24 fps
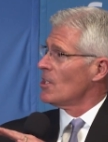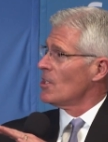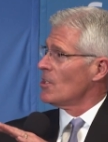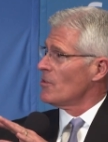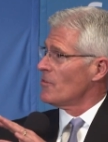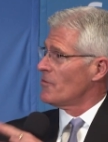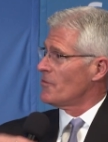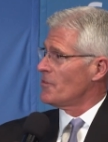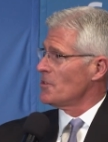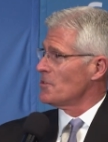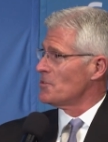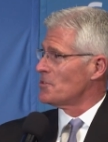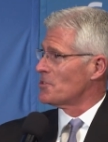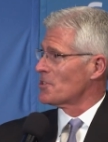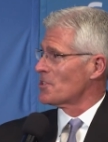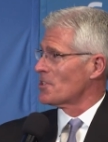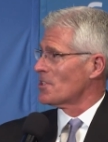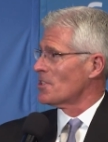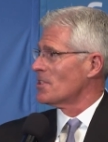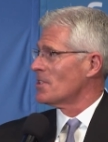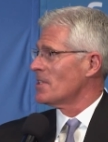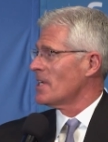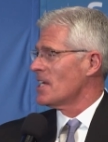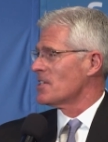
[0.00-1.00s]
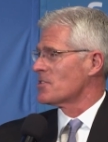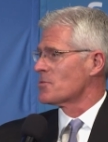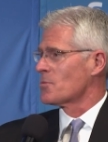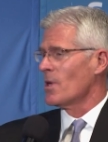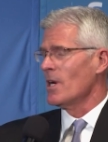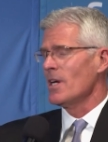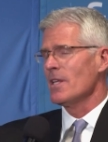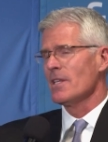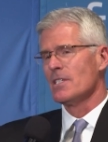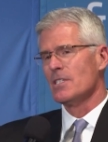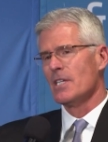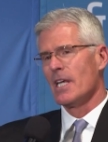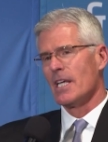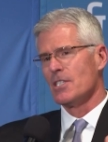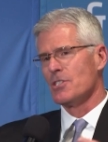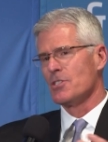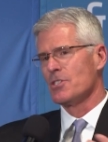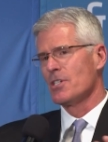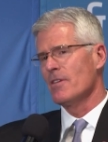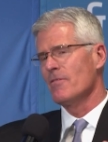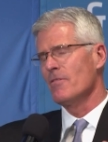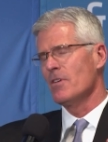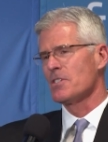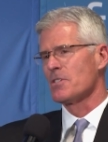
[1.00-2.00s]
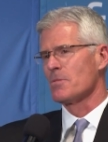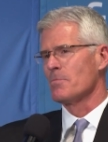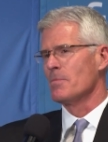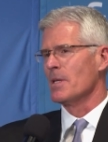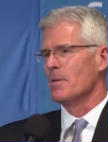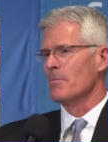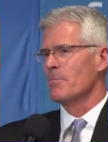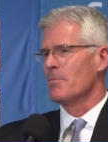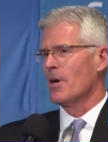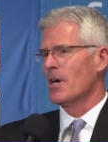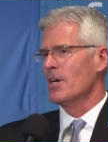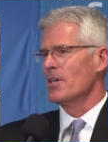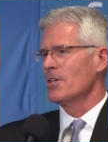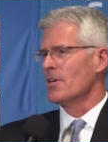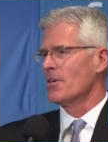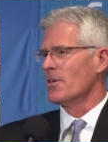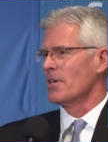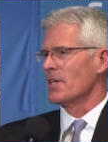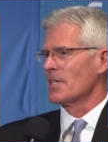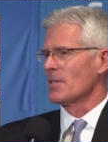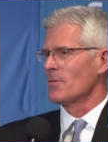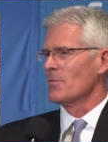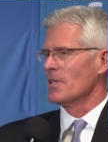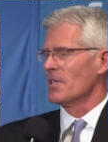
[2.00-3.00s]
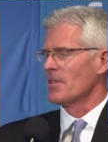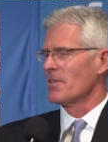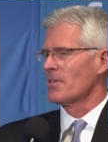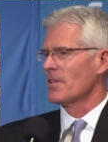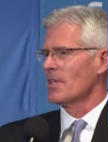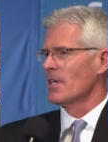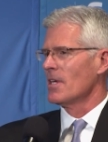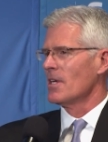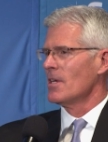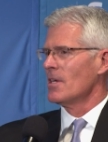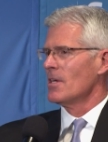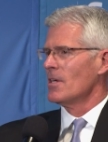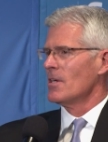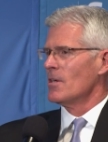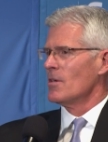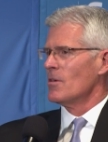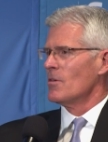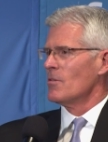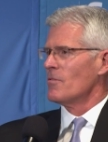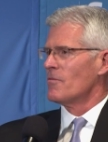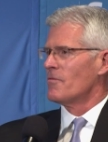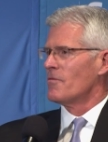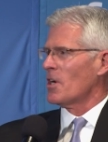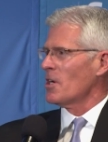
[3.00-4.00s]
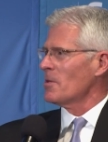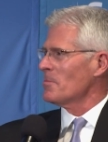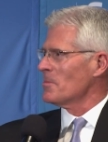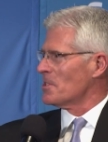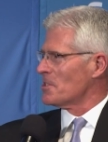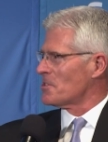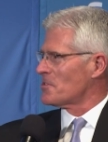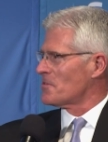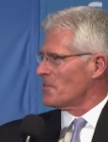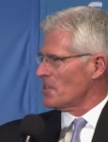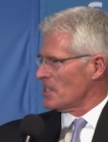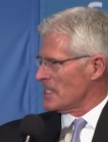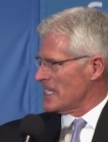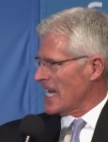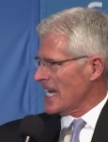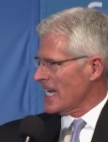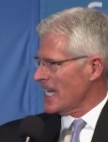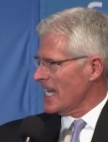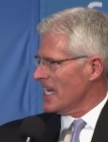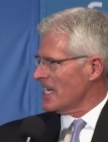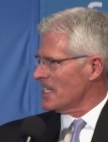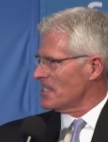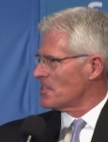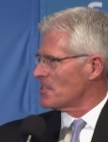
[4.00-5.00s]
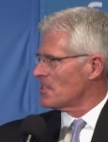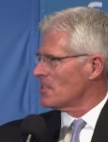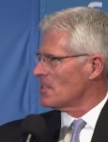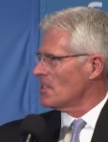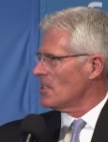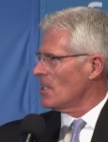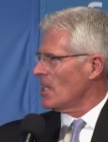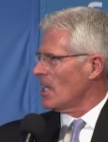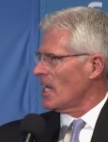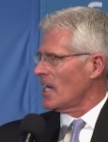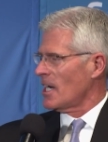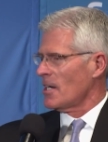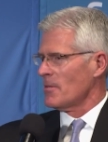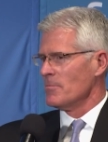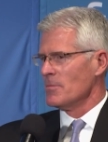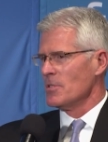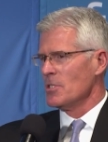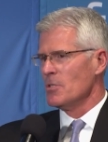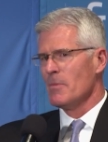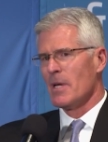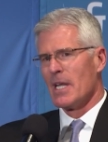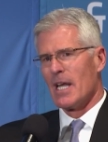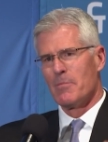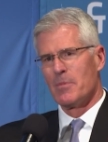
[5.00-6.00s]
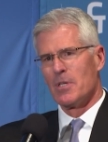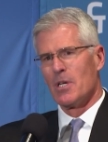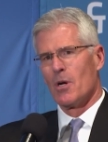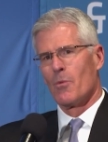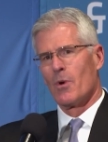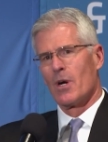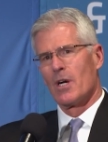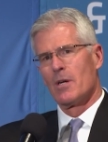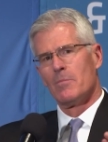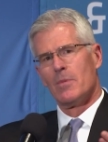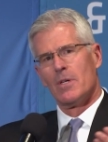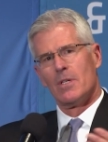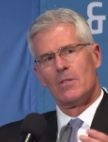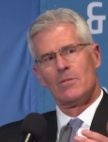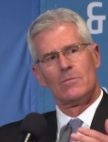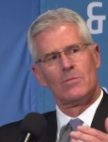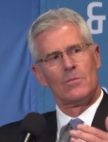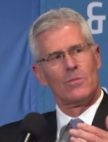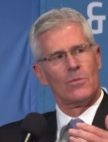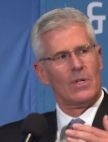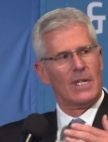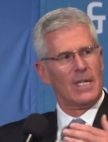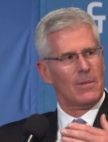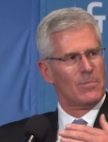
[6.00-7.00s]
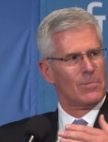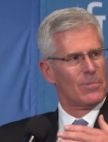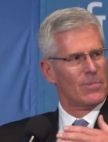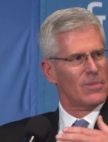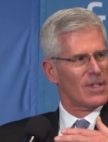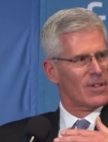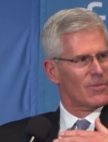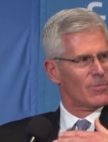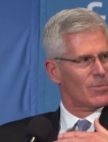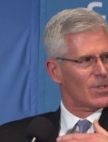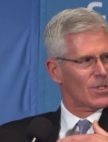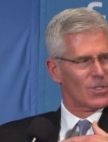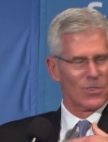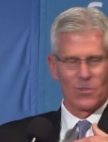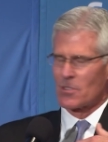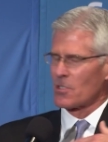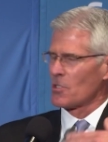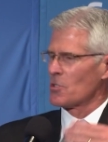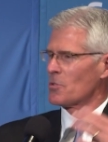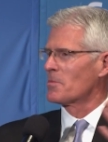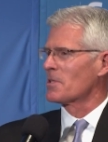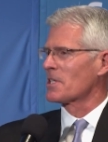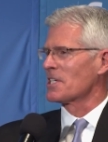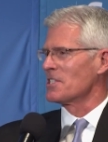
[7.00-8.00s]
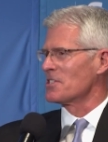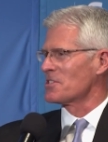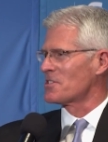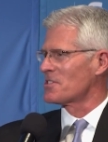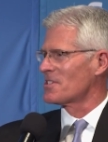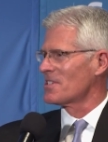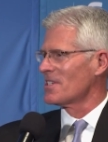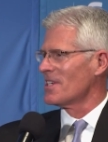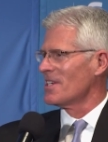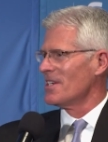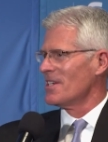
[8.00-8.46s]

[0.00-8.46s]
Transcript: future as well. And, and Chevron's been partnering with farmers for decades. Um, you may not be aware, but we have produced lubricants